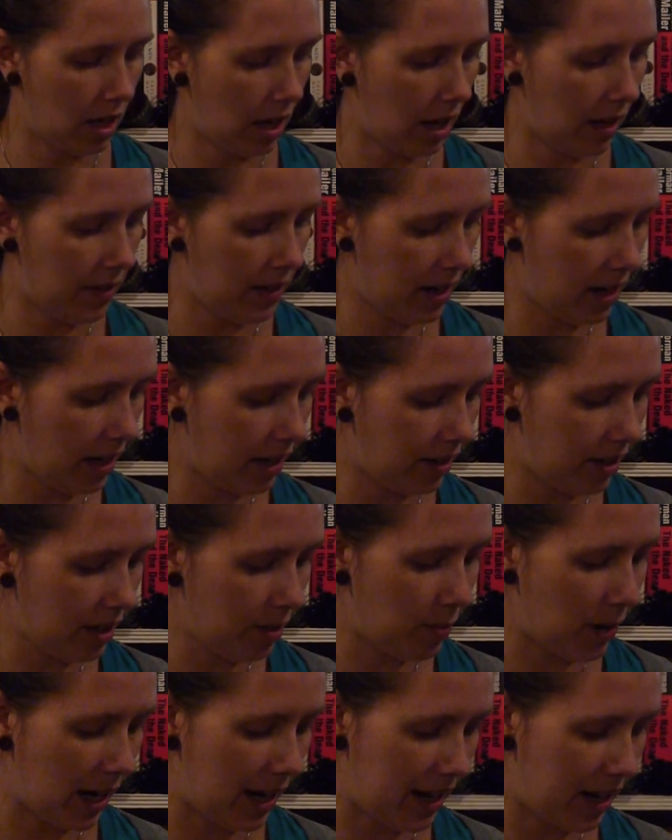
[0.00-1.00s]
And then I
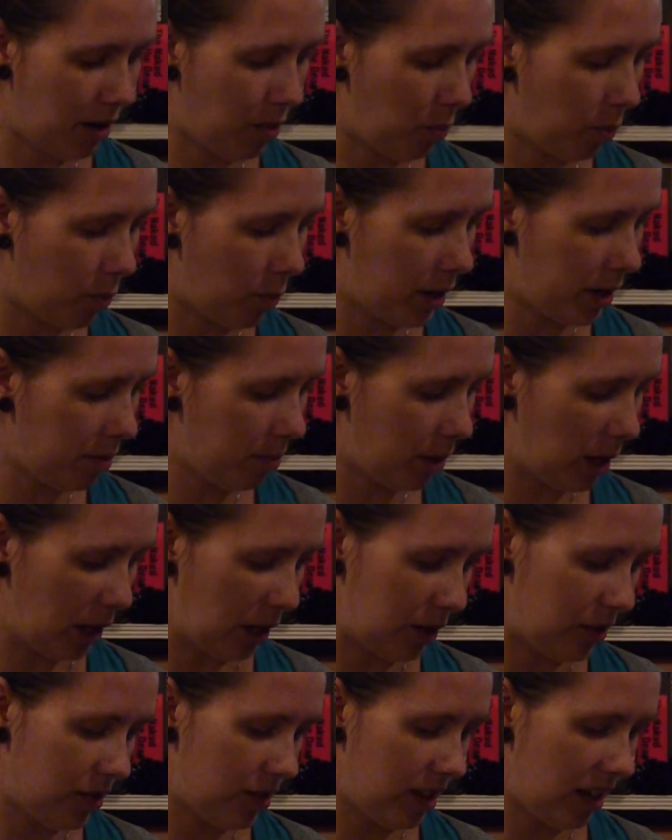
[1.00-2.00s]
did buy one
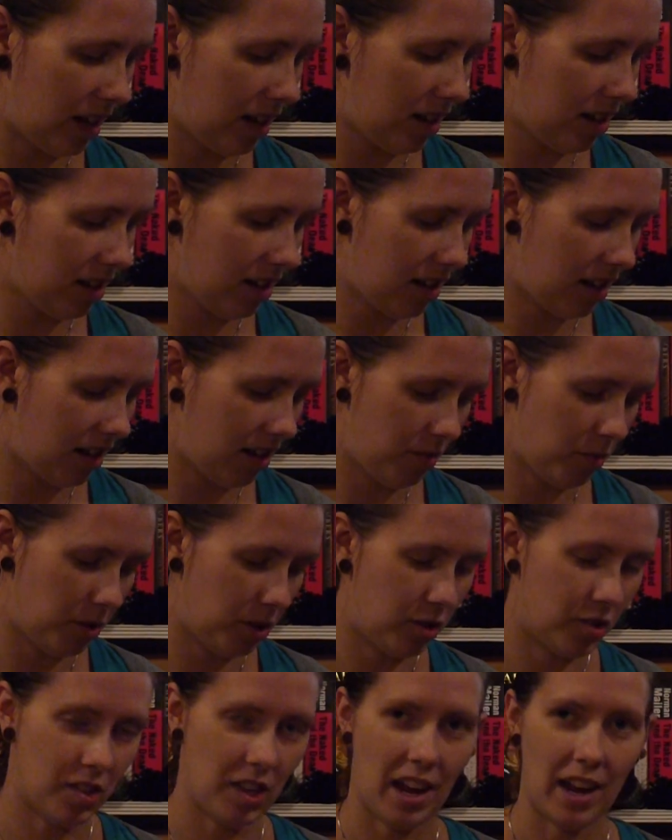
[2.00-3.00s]
purse there,
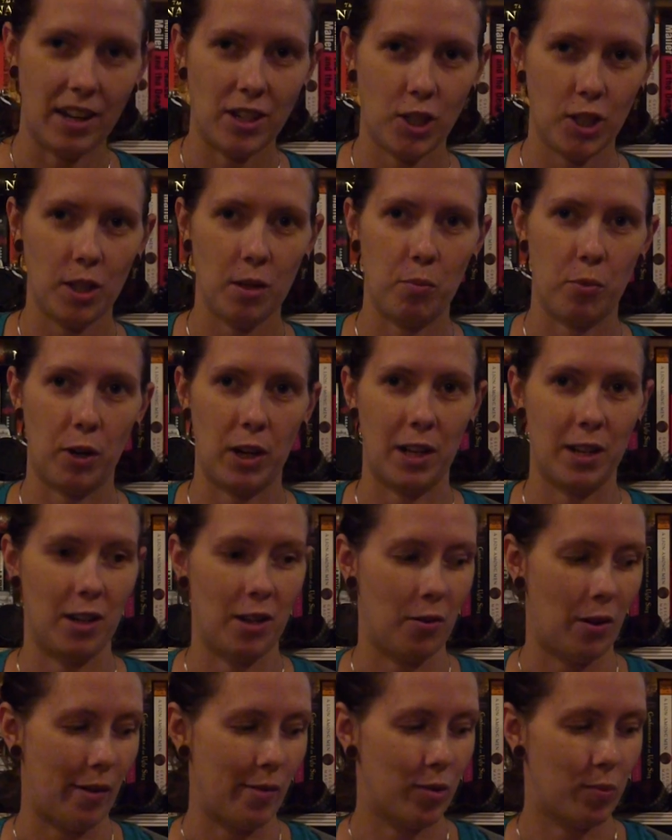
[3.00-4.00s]
which is actually brand
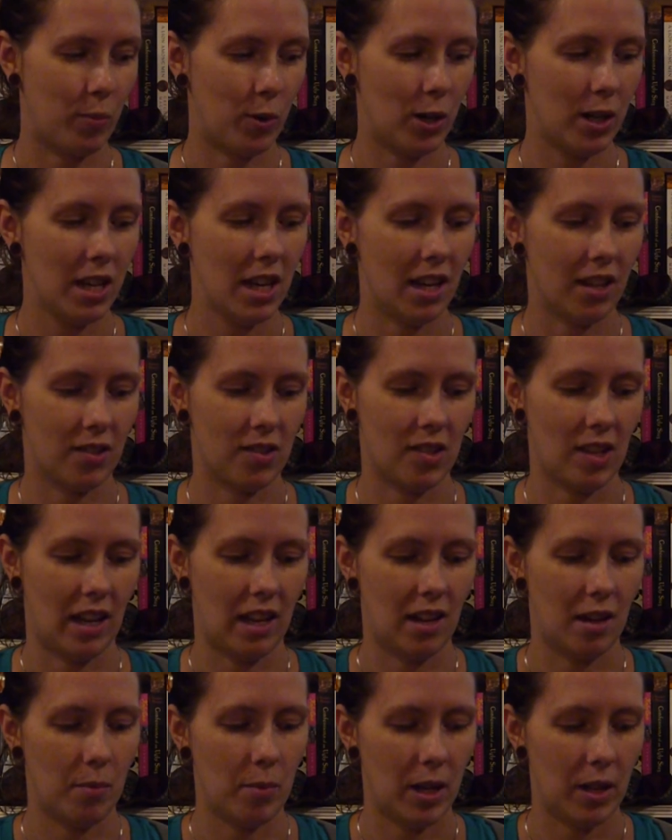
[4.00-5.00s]
new. I was pretty
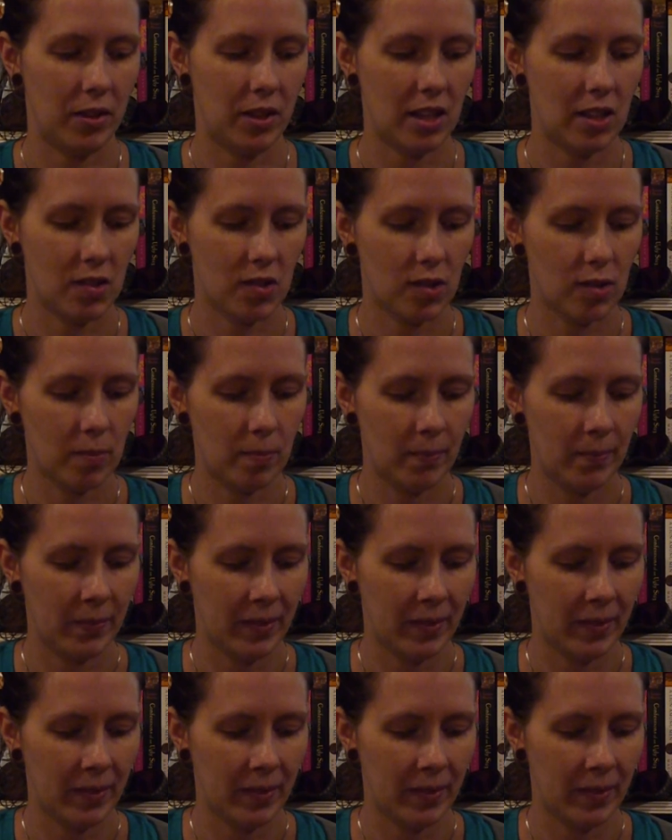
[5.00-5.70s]
excited about this.